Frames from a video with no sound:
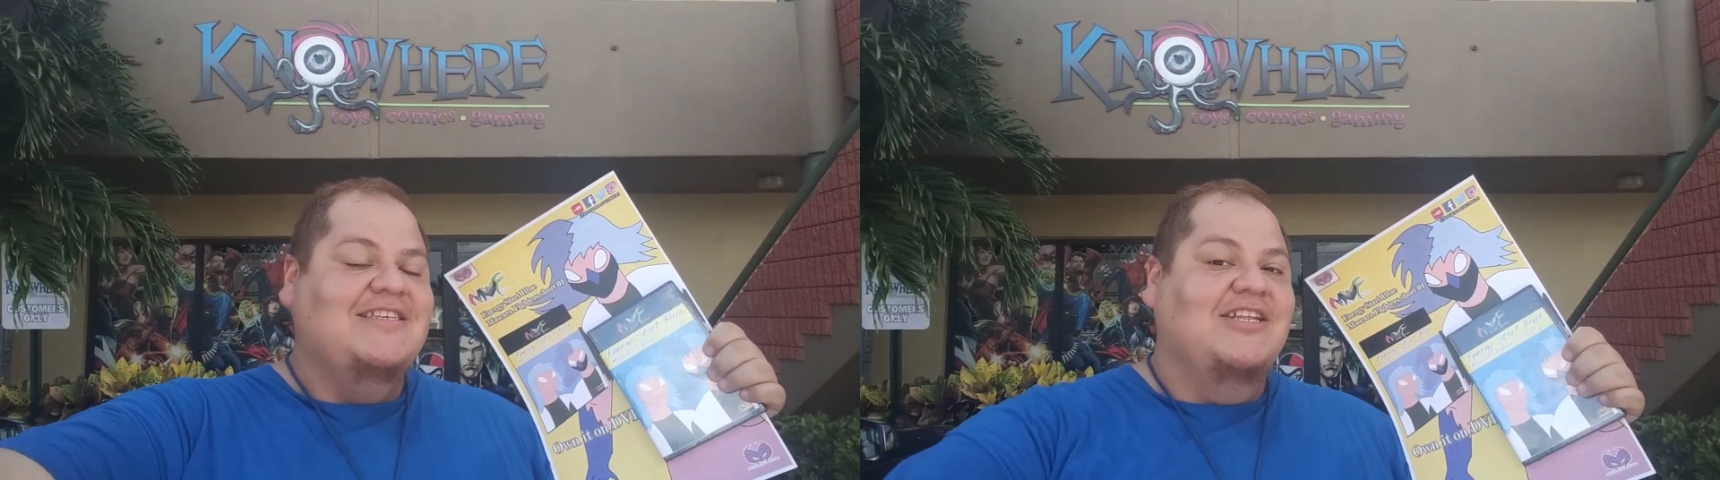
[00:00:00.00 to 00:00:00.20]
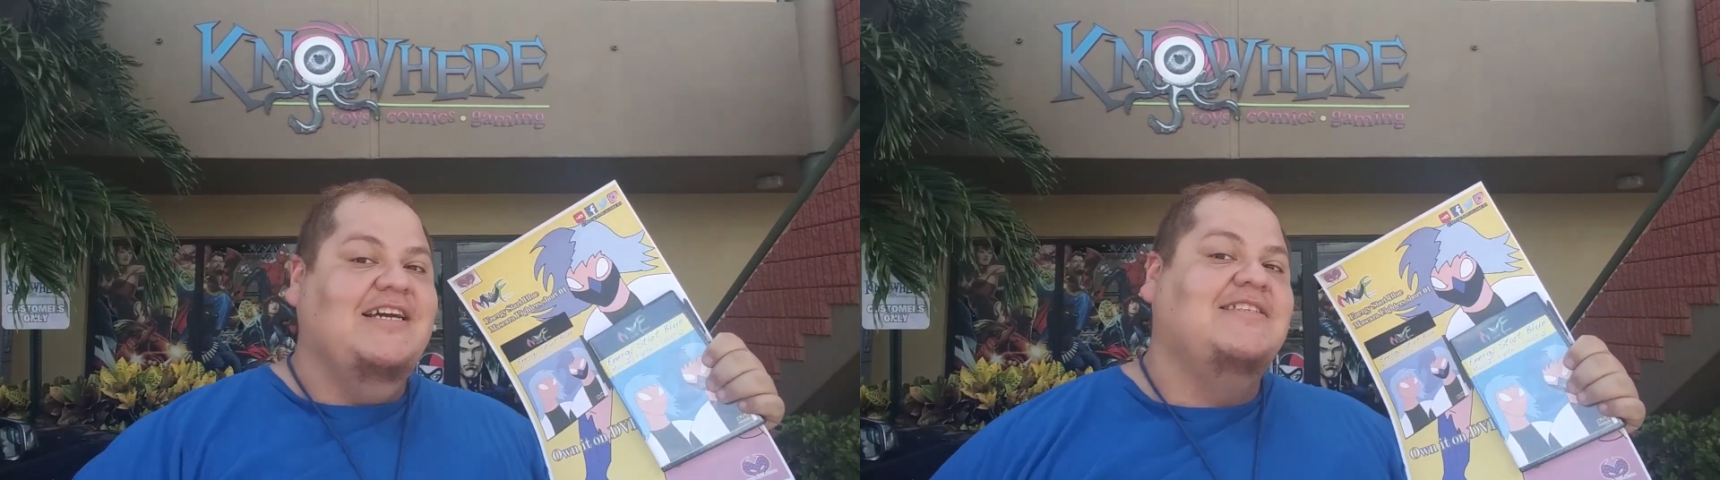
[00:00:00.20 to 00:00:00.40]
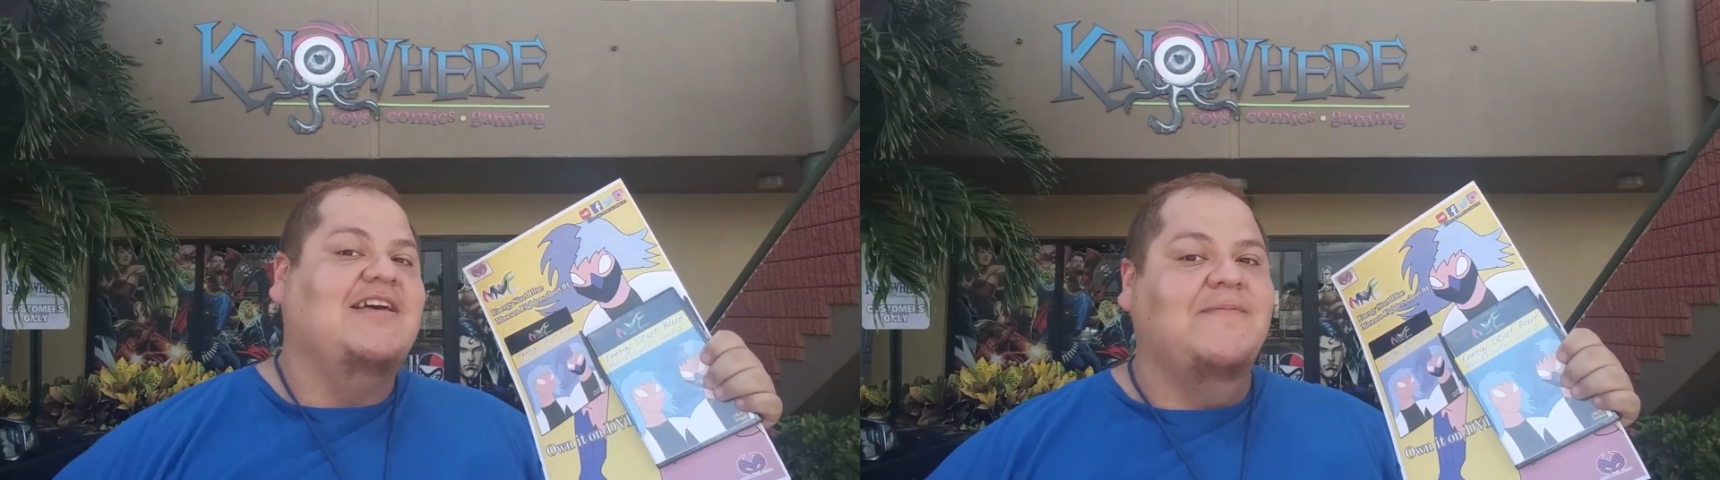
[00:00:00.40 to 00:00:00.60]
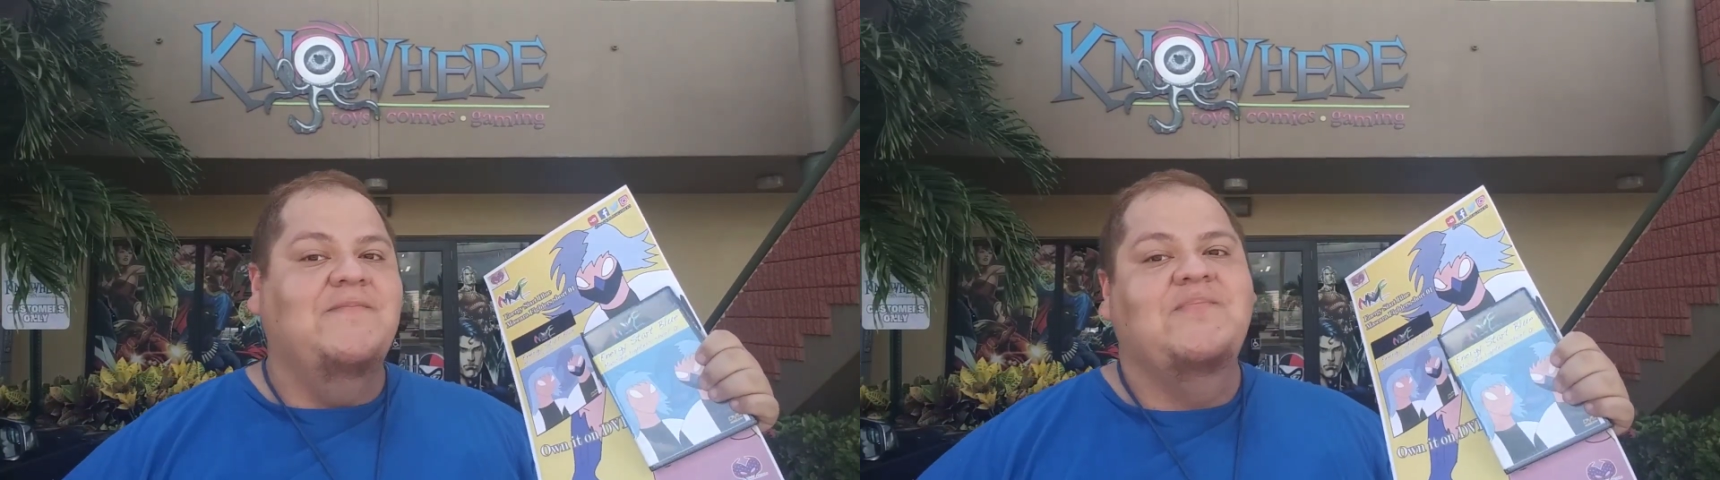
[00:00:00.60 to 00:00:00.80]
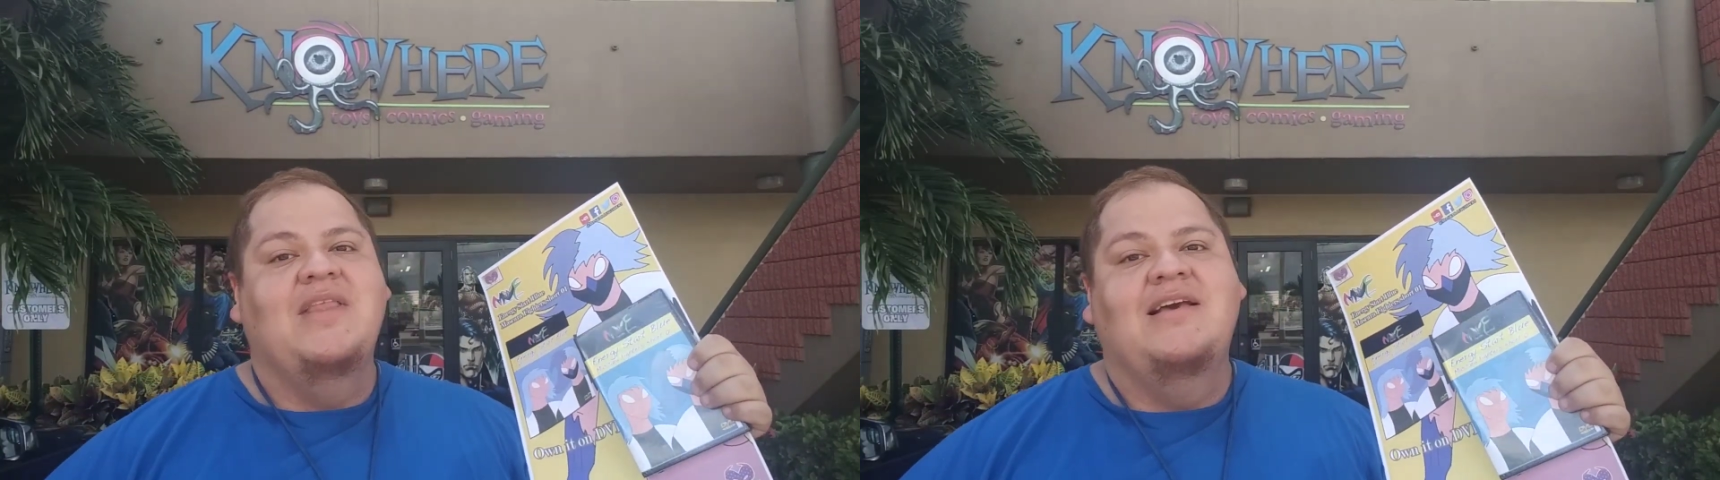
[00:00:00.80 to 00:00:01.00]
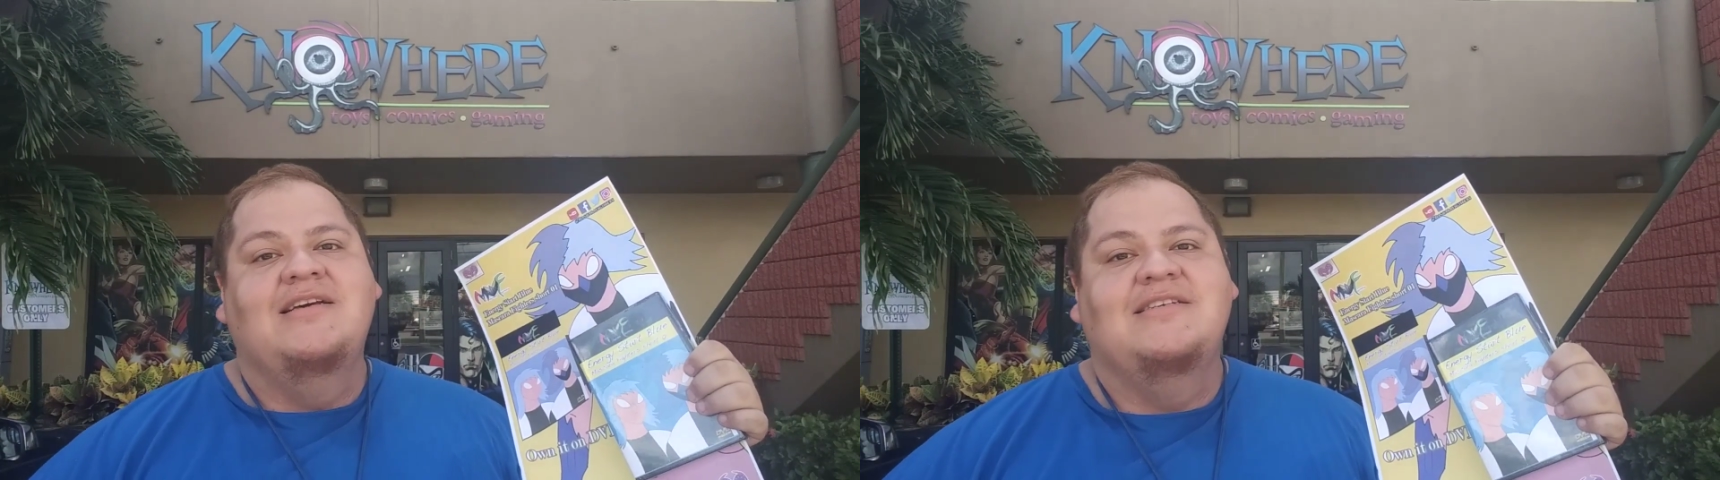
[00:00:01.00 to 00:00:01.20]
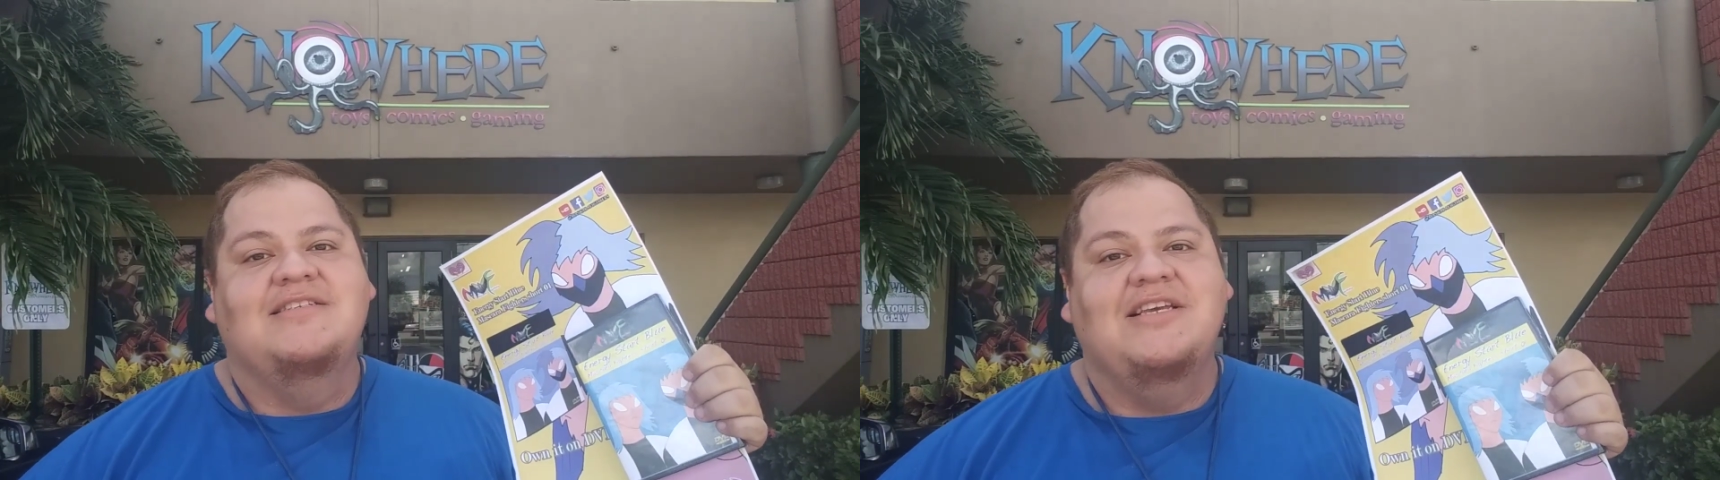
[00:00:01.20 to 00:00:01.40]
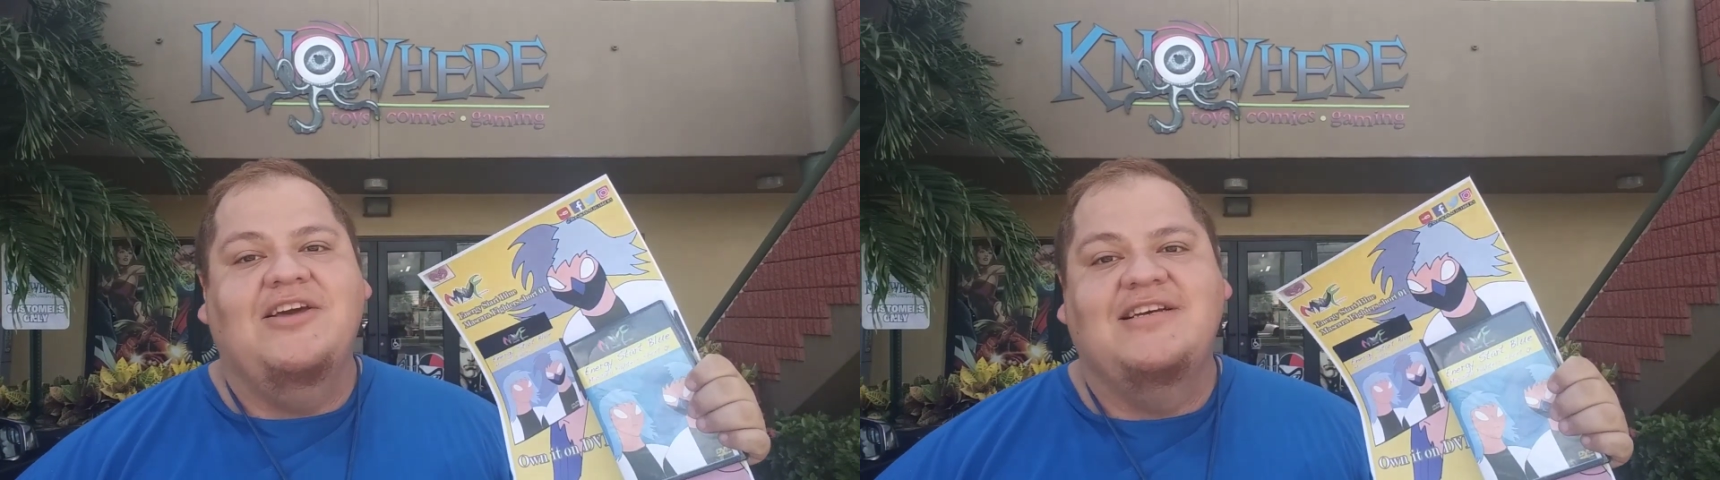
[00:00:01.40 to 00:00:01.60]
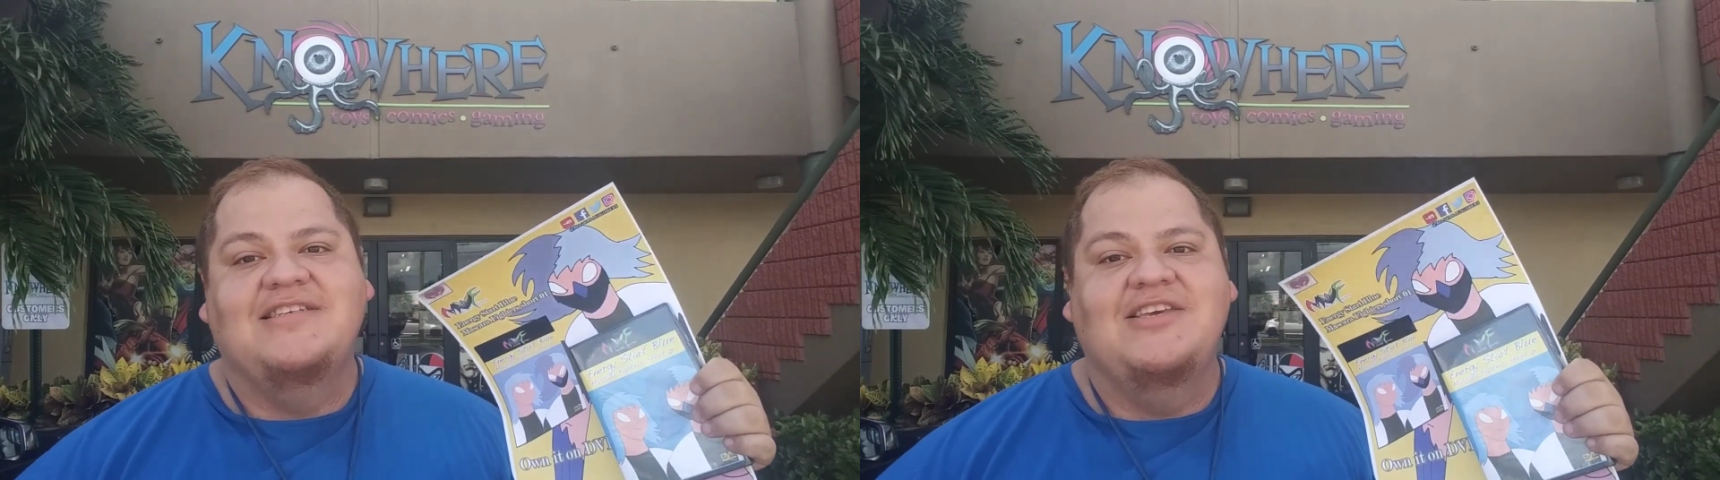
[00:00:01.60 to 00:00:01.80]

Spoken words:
Till next time. Señores,